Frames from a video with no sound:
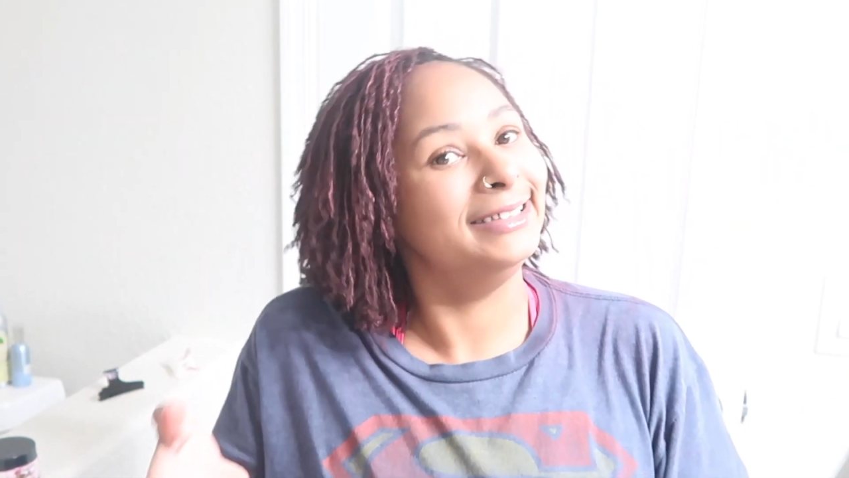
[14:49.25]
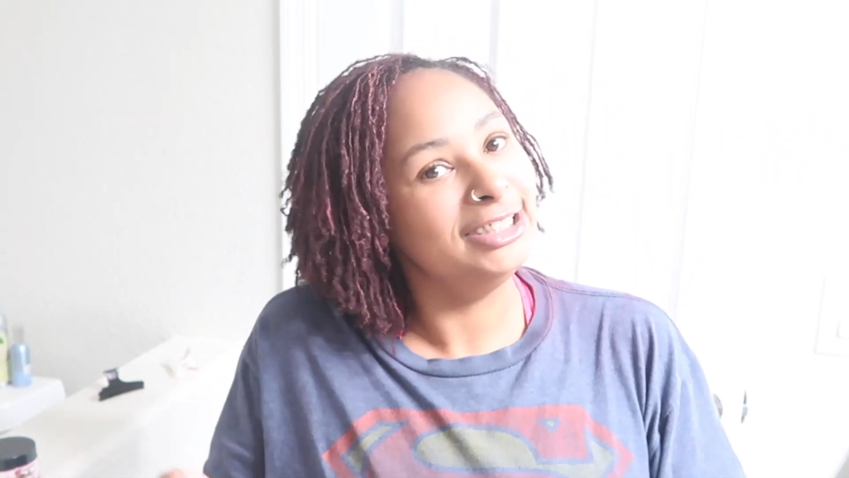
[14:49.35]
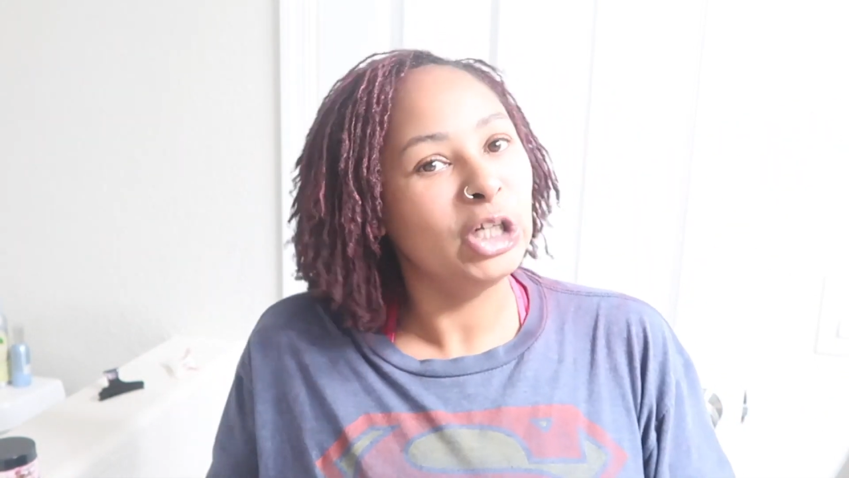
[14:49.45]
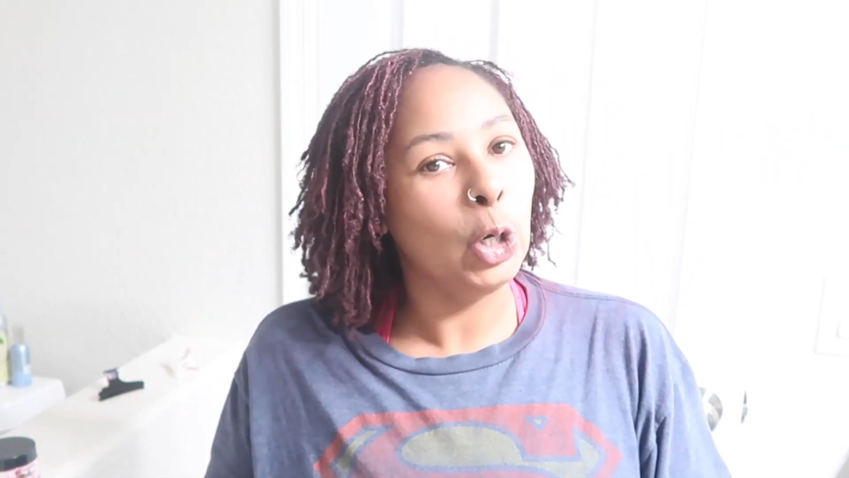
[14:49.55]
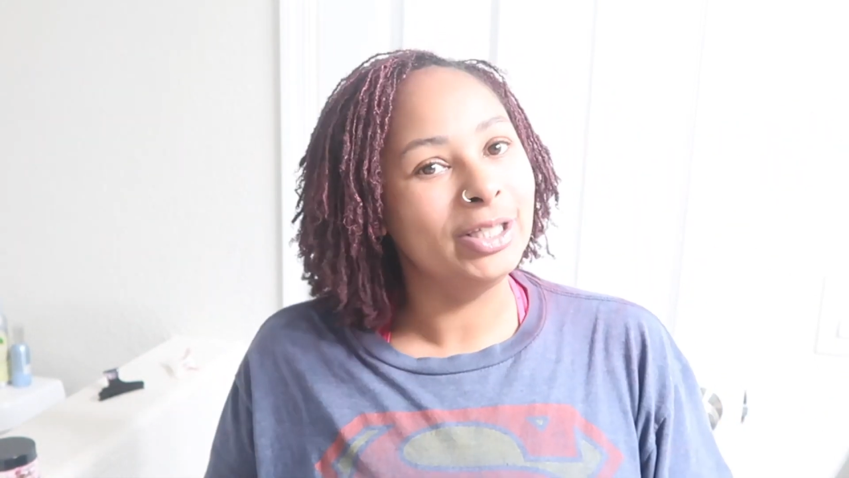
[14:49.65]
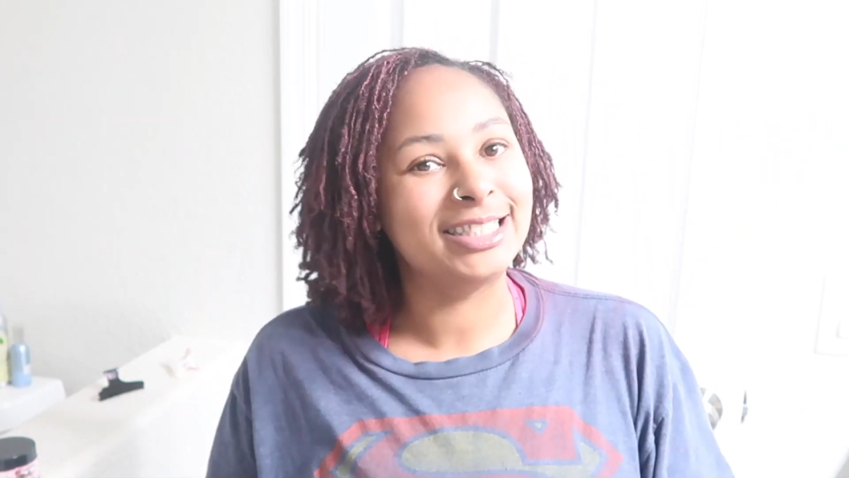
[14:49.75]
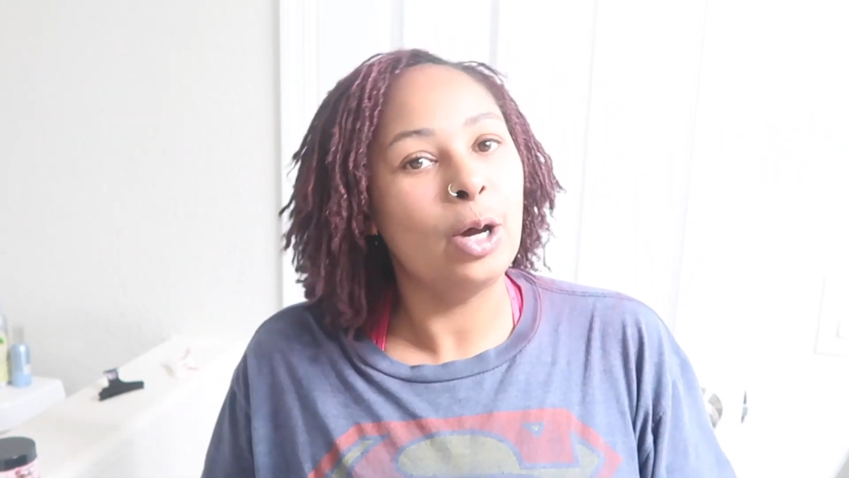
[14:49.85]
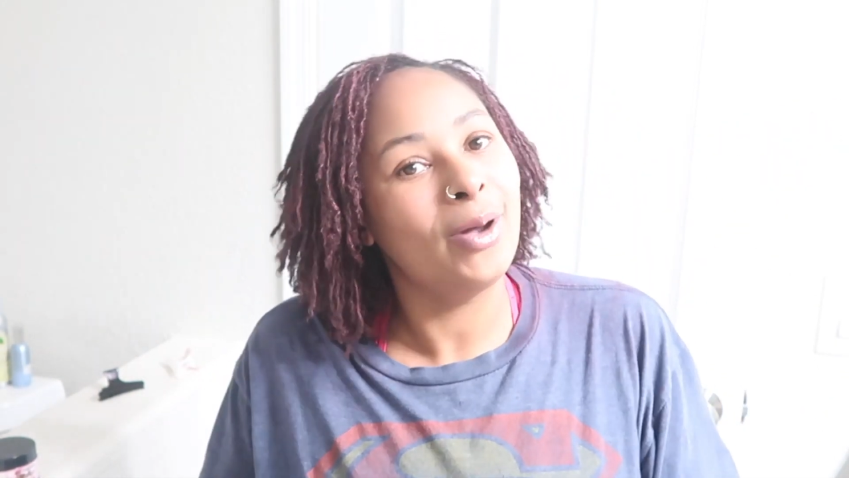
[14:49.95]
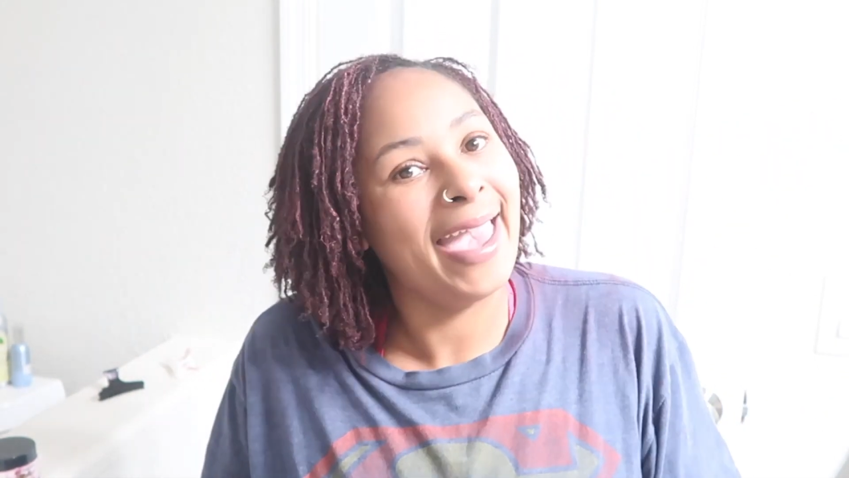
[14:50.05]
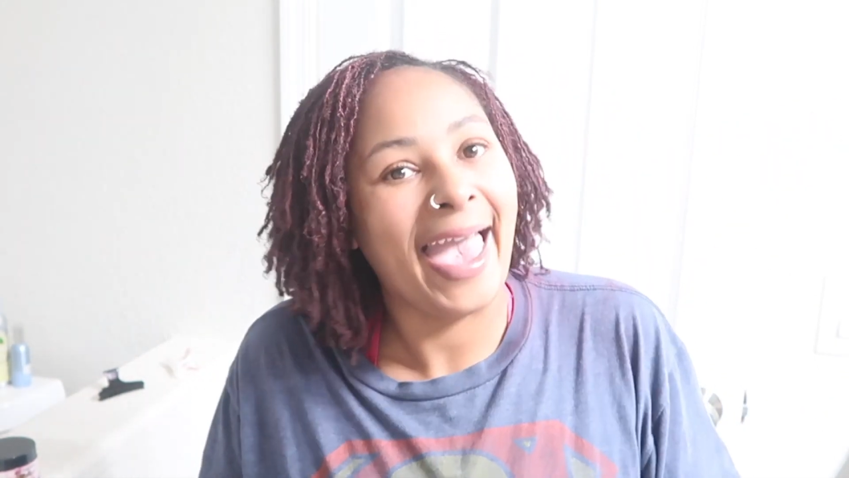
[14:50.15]
you know, it's
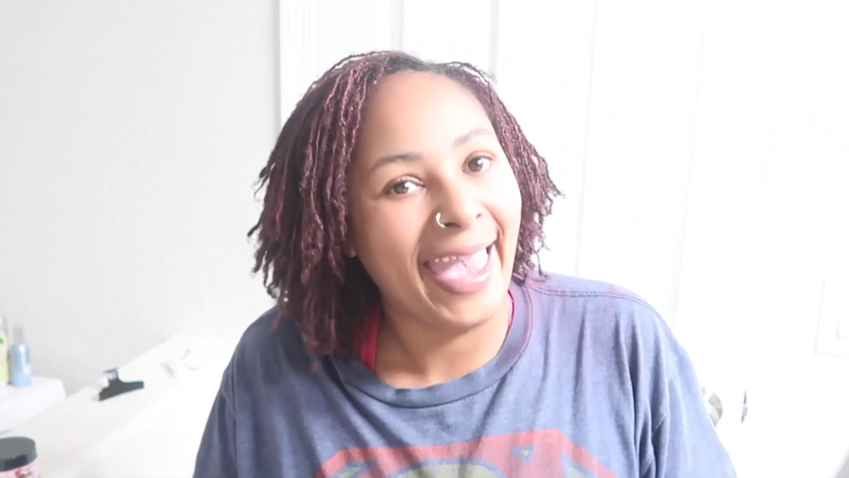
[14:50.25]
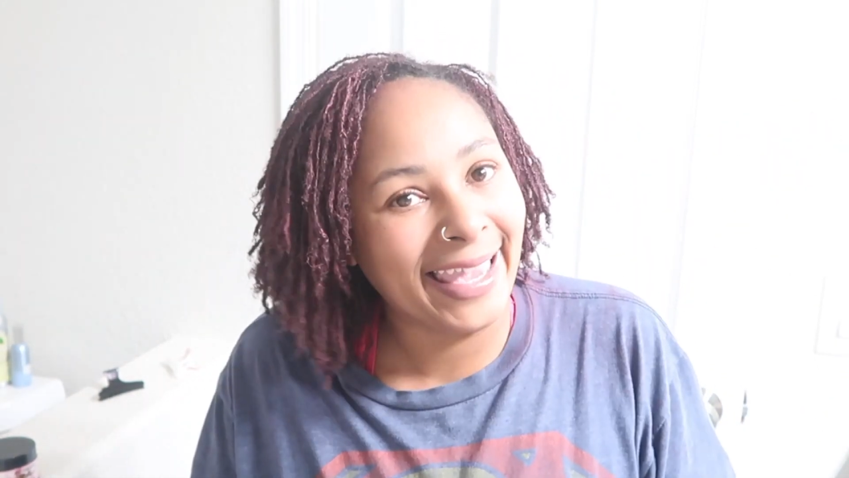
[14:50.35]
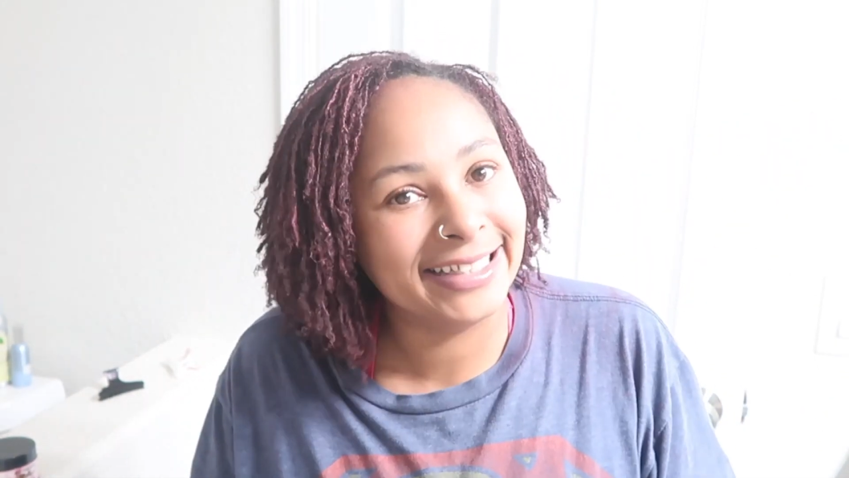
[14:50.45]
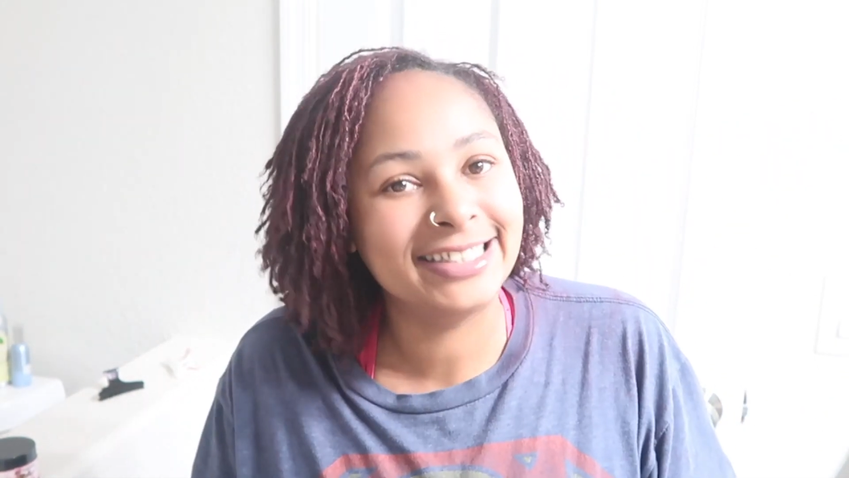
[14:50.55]
okay.